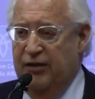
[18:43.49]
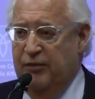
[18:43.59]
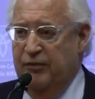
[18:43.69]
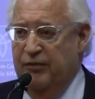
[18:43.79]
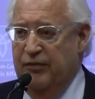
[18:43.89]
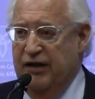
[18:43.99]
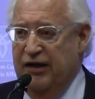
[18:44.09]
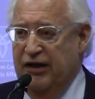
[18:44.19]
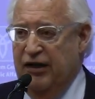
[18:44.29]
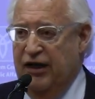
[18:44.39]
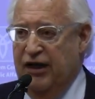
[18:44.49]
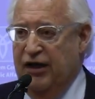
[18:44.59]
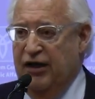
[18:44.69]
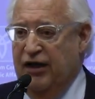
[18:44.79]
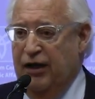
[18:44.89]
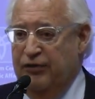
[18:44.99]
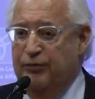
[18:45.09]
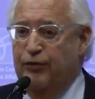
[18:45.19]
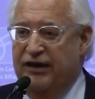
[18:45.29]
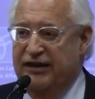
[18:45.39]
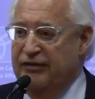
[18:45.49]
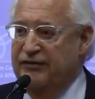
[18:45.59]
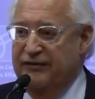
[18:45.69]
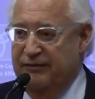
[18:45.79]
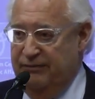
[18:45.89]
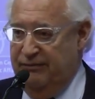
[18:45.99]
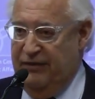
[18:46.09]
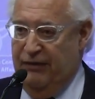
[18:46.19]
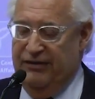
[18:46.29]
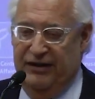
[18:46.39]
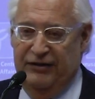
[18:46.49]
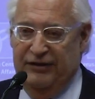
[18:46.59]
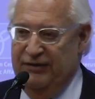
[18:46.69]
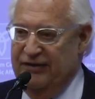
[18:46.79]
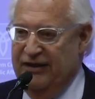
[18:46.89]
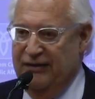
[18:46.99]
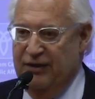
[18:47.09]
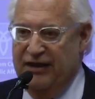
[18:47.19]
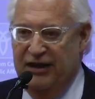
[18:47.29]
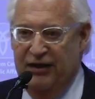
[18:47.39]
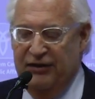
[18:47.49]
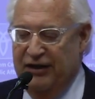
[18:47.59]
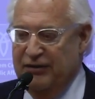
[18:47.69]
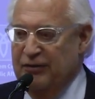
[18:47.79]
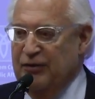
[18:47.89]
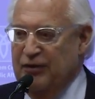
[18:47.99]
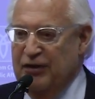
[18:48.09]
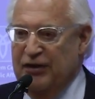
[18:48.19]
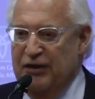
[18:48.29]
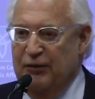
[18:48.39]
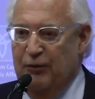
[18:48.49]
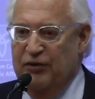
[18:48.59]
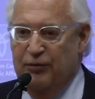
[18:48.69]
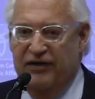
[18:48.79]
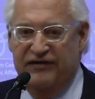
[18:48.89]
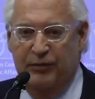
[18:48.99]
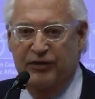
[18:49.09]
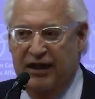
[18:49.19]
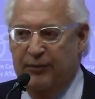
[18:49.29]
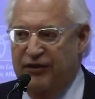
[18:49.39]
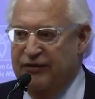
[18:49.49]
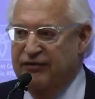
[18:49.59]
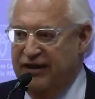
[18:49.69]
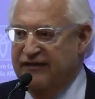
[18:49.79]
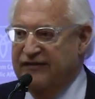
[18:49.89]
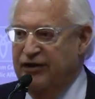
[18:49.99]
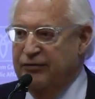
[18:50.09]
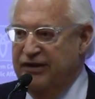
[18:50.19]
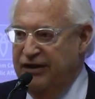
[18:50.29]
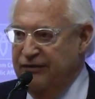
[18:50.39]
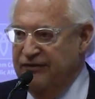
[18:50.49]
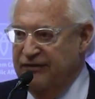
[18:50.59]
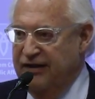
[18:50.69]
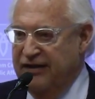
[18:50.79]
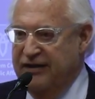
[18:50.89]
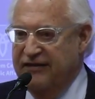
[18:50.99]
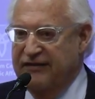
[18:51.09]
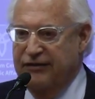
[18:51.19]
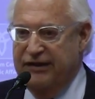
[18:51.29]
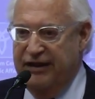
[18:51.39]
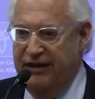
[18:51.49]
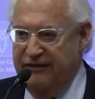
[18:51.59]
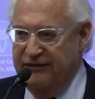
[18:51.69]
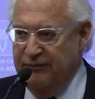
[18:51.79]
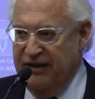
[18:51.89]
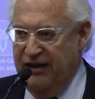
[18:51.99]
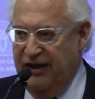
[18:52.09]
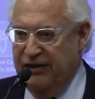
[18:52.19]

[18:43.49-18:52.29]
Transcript: I would point out, just parenthetically, right now, that the president put out a plan for the next 100 years, not the next 30 days.